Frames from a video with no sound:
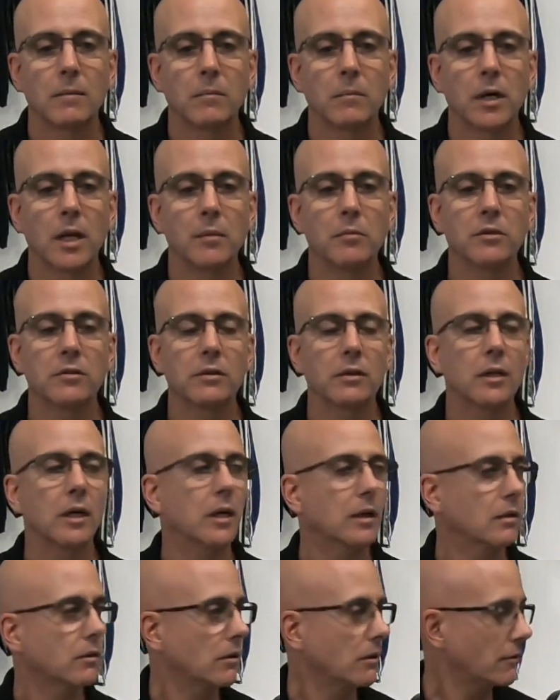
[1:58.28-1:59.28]
But I miss a
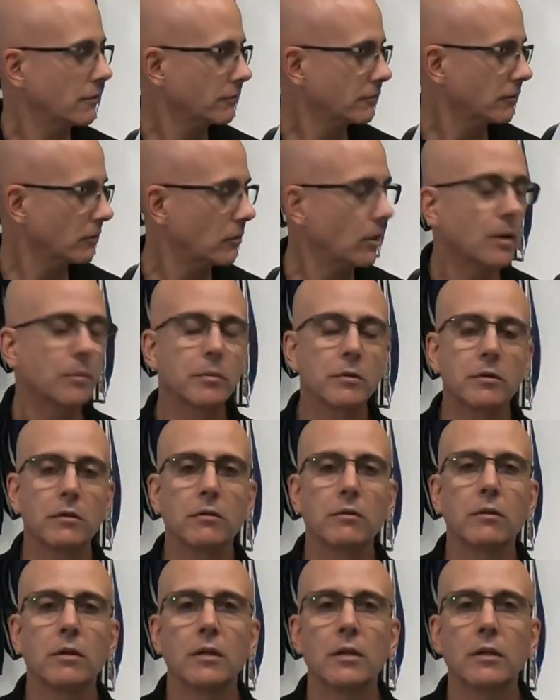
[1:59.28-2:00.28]
lot of car show
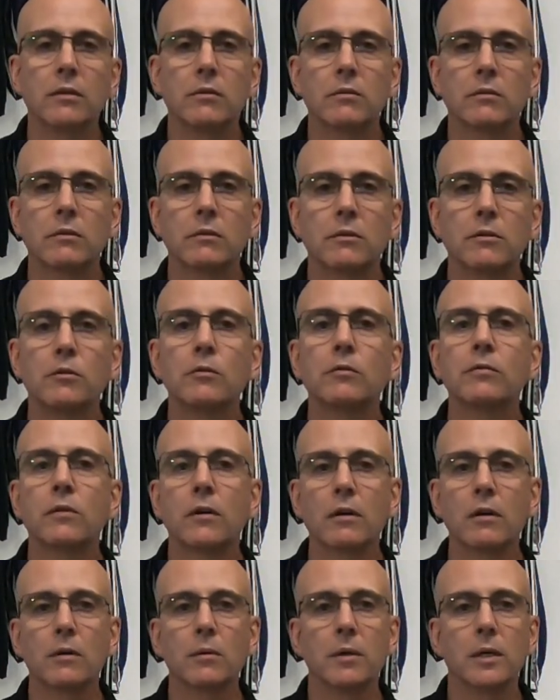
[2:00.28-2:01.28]
opportunities that are too
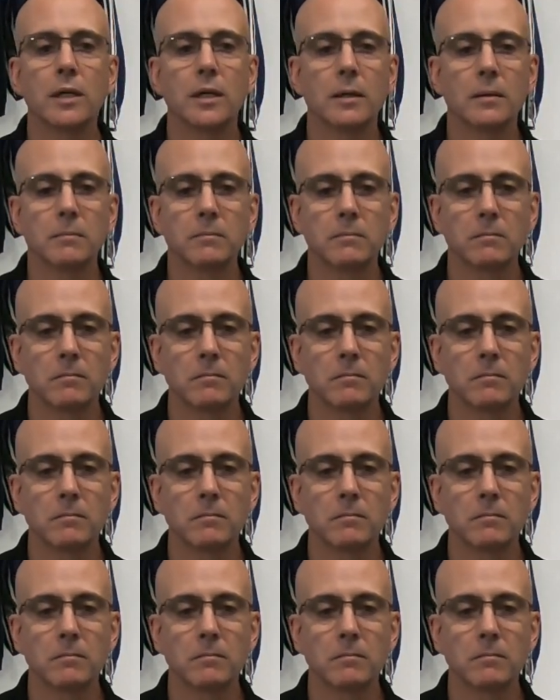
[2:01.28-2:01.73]
far away.